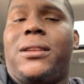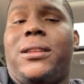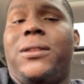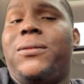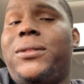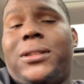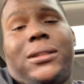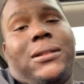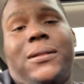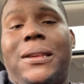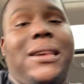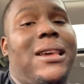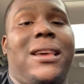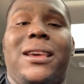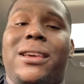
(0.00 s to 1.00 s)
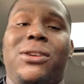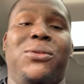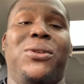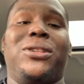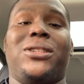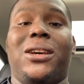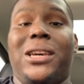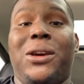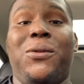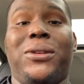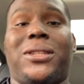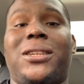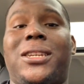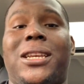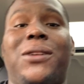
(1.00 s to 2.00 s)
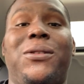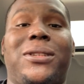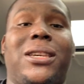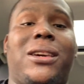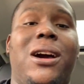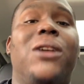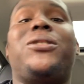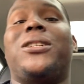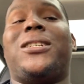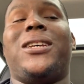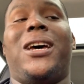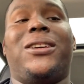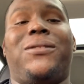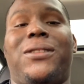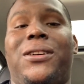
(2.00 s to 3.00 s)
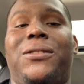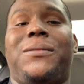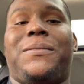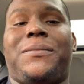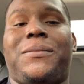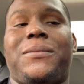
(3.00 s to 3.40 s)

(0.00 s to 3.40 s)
It was a culture shock, you know.